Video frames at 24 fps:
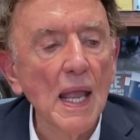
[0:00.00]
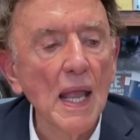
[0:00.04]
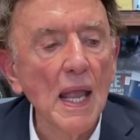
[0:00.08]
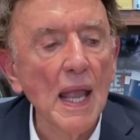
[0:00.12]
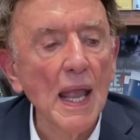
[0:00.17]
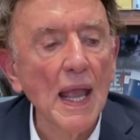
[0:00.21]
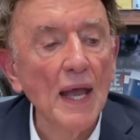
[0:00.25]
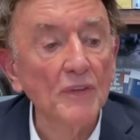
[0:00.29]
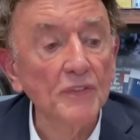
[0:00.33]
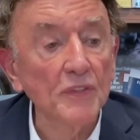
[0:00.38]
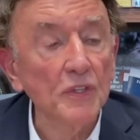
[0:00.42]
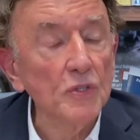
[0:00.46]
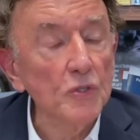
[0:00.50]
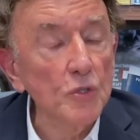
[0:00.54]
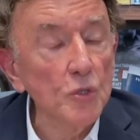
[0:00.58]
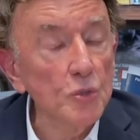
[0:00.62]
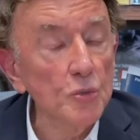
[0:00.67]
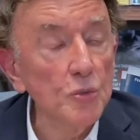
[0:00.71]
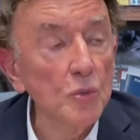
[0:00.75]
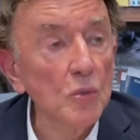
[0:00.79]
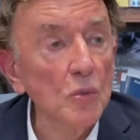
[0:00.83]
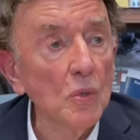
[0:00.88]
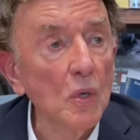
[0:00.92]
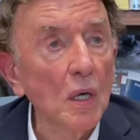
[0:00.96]
as a
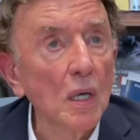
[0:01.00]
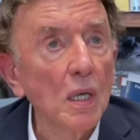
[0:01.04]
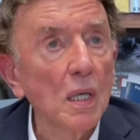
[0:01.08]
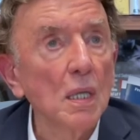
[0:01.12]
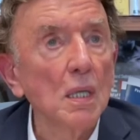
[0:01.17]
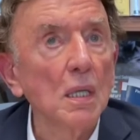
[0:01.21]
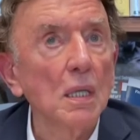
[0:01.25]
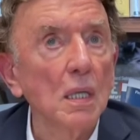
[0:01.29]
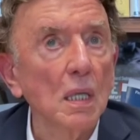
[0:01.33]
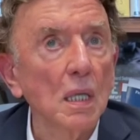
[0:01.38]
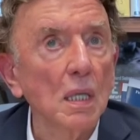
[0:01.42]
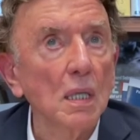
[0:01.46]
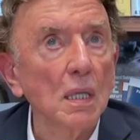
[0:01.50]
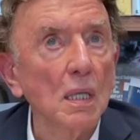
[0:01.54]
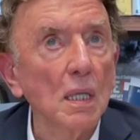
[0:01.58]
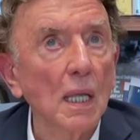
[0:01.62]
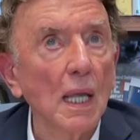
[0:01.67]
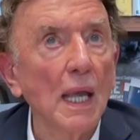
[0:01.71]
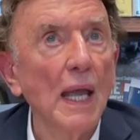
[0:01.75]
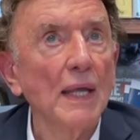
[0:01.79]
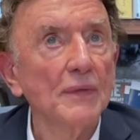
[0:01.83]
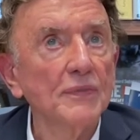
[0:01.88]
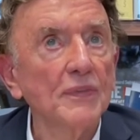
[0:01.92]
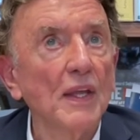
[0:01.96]
new,
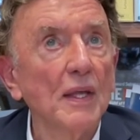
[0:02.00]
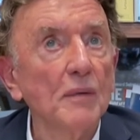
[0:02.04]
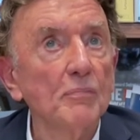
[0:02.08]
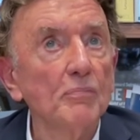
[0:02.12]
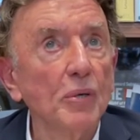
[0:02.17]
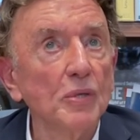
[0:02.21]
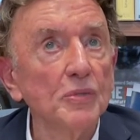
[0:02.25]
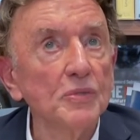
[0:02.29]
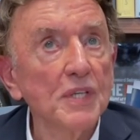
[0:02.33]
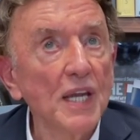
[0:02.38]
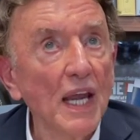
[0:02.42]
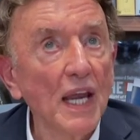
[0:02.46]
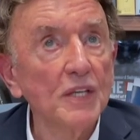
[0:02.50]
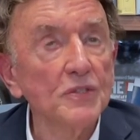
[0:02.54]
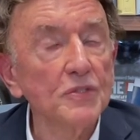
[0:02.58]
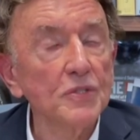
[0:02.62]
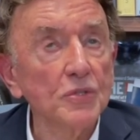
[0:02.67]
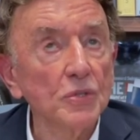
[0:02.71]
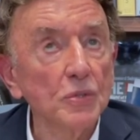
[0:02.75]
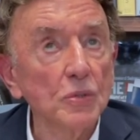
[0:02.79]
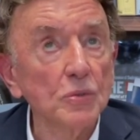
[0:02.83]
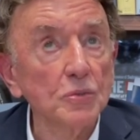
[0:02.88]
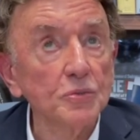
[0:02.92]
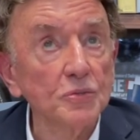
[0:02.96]
as a
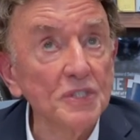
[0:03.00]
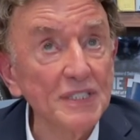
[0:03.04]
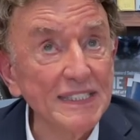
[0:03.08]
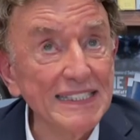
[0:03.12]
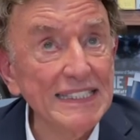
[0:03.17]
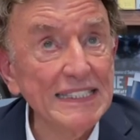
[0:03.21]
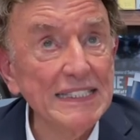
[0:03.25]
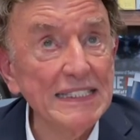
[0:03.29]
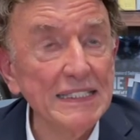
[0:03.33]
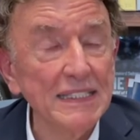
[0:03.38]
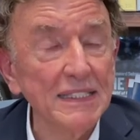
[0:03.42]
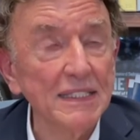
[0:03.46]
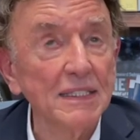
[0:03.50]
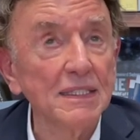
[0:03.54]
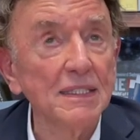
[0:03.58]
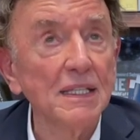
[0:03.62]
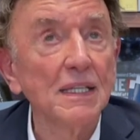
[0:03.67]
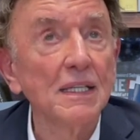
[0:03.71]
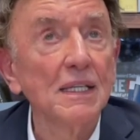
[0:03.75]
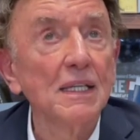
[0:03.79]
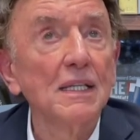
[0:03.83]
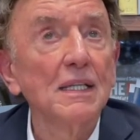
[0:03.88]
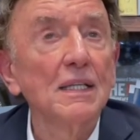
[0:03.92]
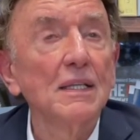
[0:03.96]
potential dean,
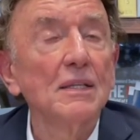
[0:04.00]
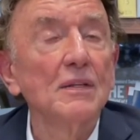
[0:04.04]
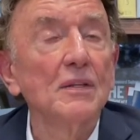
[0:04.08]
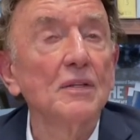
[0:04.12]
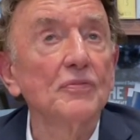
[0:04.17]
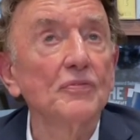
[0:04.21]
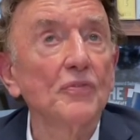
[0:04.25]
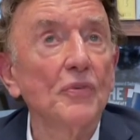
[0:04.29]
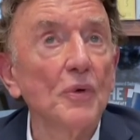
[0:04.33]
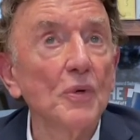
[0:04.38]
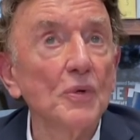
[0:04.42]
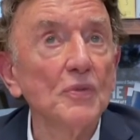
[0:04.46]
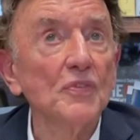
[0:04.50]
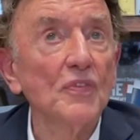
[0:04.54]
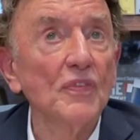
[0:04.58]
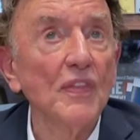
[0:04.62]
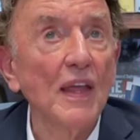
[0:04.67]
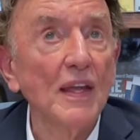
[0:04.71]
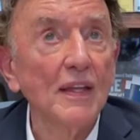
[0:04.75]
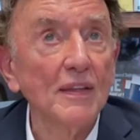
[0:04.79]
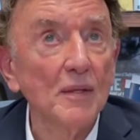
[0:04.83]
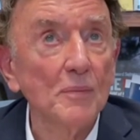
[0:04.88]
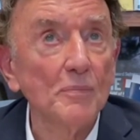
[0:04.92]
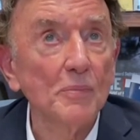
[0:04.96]
the first
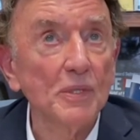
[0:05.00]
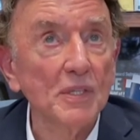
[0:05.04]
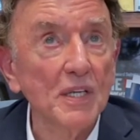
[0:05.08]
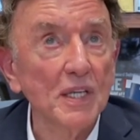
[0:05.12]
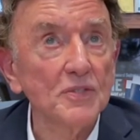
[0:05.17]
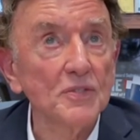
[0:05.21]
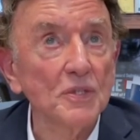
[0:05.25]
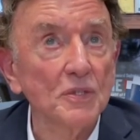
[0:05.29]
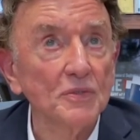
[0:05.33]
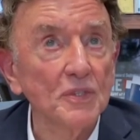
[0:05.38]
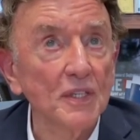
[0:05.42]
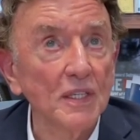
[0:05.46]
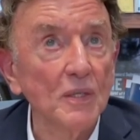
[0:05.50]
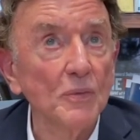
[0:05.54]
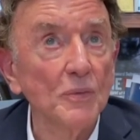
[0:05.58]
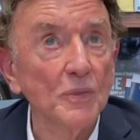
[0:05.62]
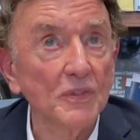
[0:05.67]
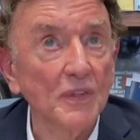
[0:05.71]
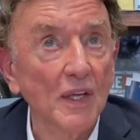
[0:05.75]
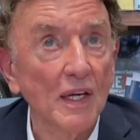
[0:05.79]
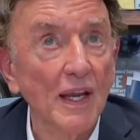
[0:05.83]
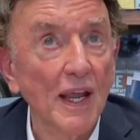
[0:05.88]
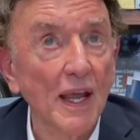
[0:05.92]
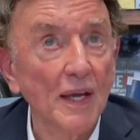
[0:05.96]
thing the potential dean was
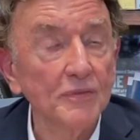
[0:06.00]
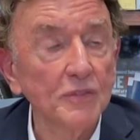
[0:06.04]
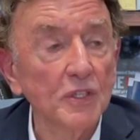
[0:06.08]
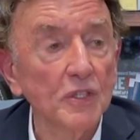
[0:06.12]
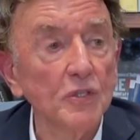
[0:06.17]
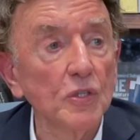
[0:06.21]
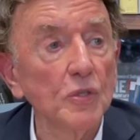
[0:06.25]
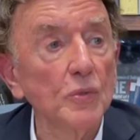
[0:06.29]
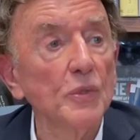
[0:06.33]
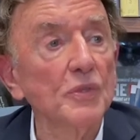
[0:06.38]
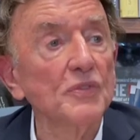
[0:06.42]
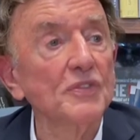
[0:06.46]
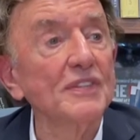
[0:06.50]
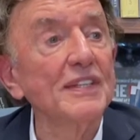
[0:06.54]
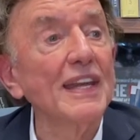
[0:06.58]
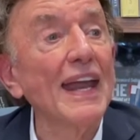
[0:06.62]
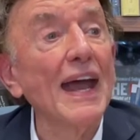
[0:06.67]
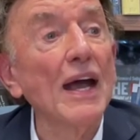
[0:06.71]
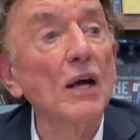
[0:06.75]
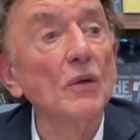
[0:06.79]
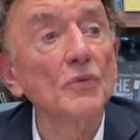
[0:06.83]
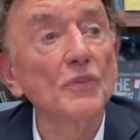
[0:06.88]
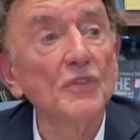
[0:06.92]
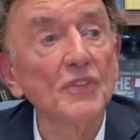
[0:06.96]
going to have to do was
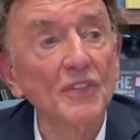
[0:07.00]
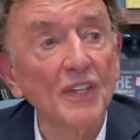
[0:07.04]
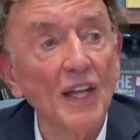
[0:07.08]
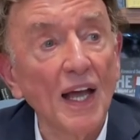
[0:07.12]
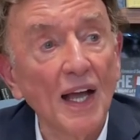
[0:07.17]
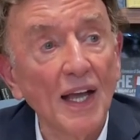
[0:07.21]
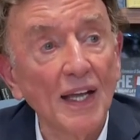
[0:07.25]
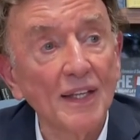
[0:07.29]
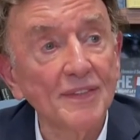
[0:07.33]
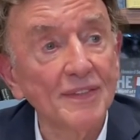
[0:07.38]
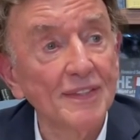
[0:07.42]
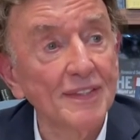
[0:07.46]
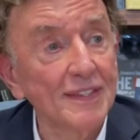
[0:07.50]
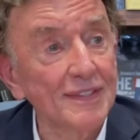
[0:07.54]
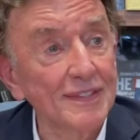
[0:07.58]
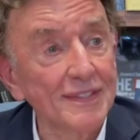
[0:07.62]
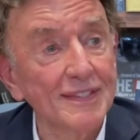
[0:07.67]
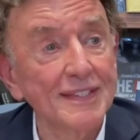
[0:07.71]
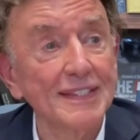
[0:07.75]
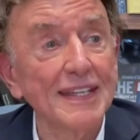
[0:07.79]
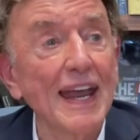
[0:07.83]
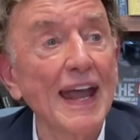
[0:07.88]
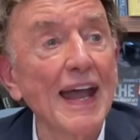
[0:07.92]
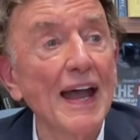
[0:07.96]
downsize the
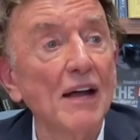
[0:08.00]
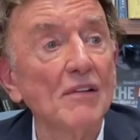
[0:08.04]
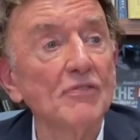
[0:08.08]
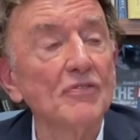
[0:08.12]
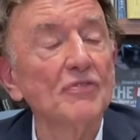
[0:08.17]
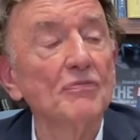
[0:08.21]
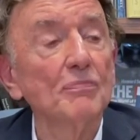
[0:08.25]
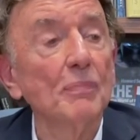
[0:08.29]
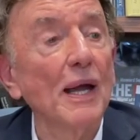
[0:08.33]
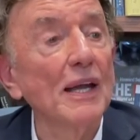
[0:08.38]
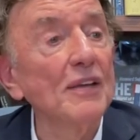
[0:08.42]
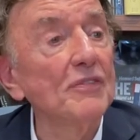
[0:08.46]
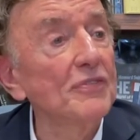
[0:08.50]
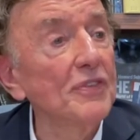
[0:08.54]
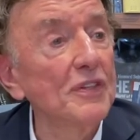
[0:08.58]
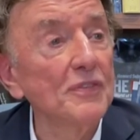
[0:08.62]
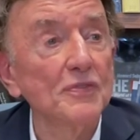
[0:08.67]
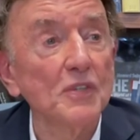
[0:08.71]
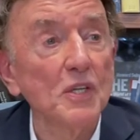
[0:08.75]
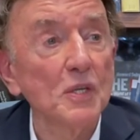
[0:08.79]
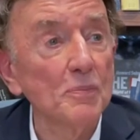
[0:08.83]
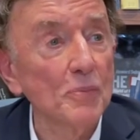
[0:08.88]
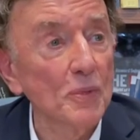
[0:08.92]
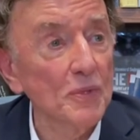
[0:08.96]
staff by
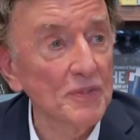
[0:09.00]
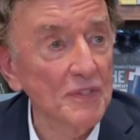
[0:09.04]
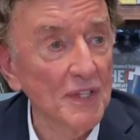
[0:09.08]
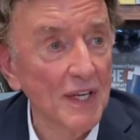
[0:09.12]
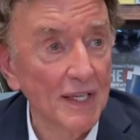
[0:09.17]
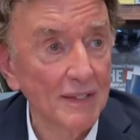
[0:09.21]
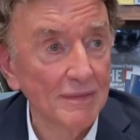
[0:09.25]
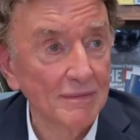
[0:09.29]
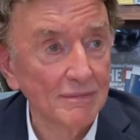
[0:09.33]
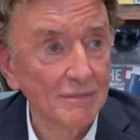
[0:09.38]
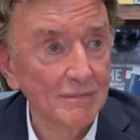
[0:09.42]
50%.